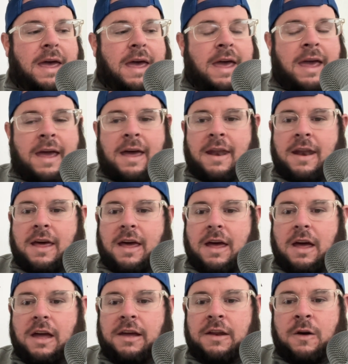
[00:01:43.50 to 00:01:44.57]
And,
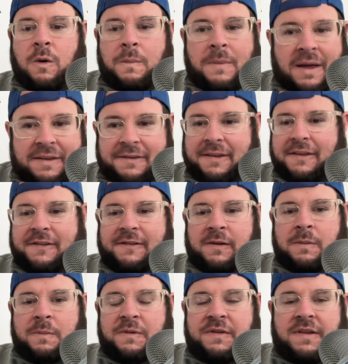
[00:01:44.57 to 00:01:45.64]
my
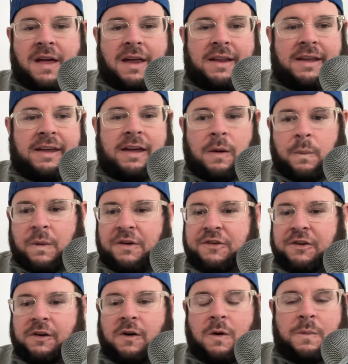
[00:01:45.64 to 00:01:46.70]
system's not a get
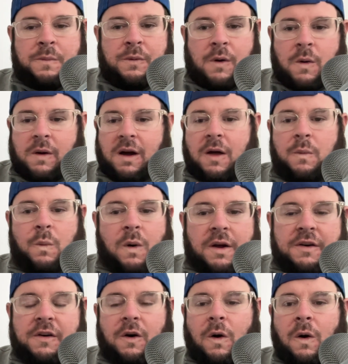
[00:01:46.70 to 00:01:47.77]
rich or go broke on
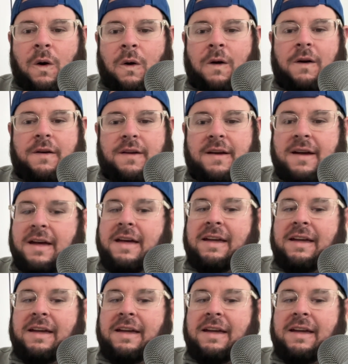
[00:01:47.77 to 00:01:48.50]
one card.